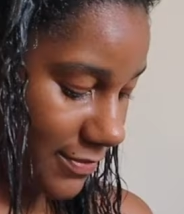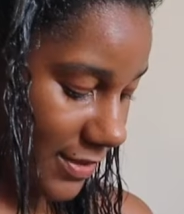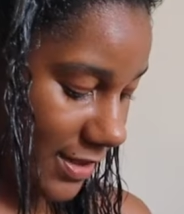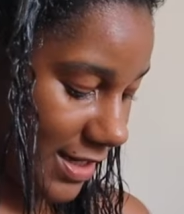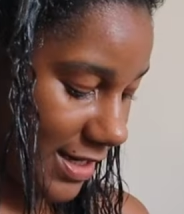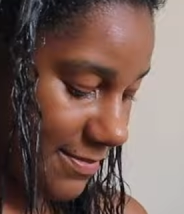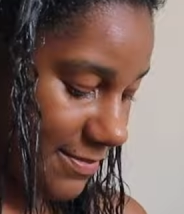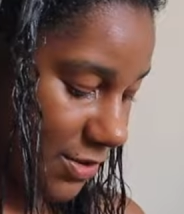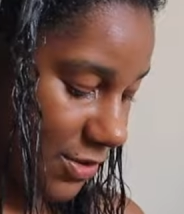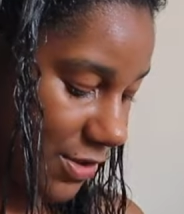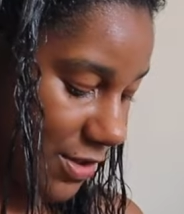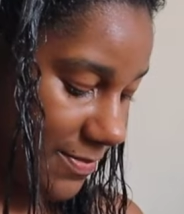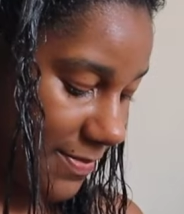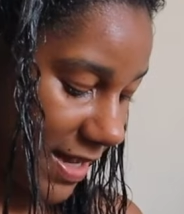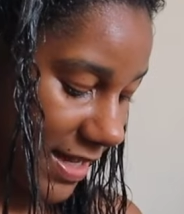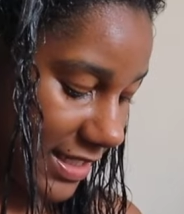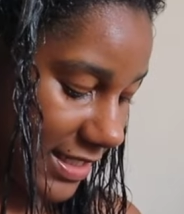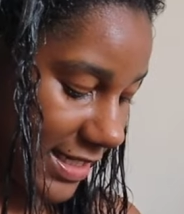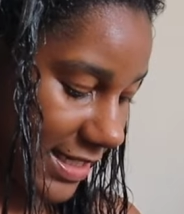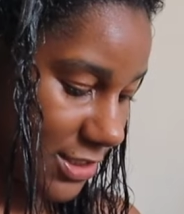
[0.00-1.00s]
Let me call you
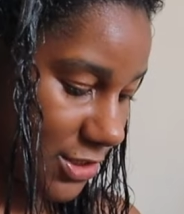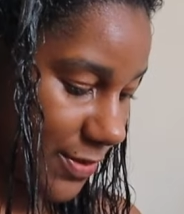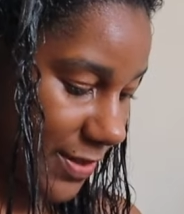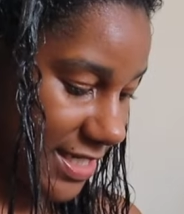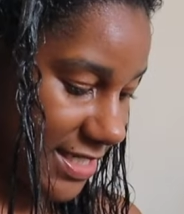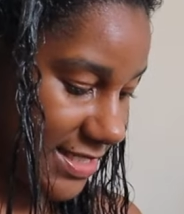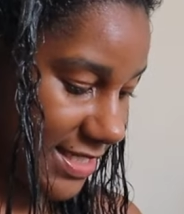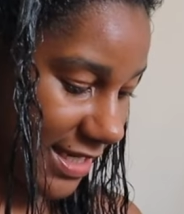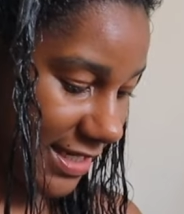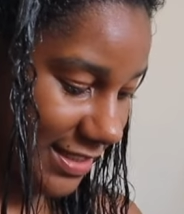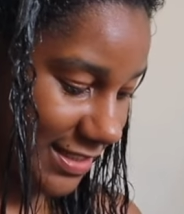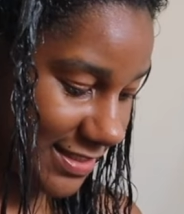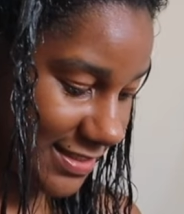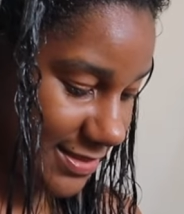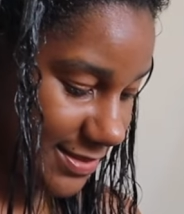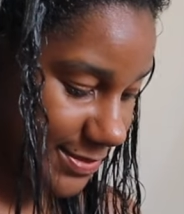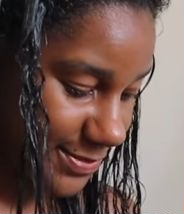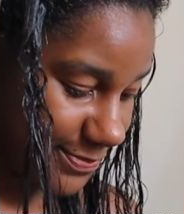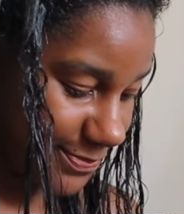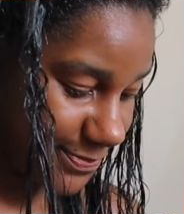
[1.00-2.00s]
back in like 20
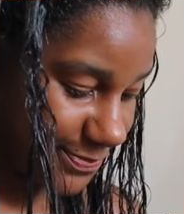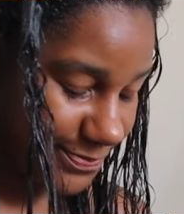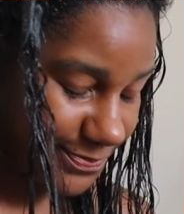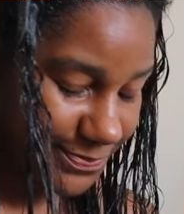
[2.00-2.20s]
seconds.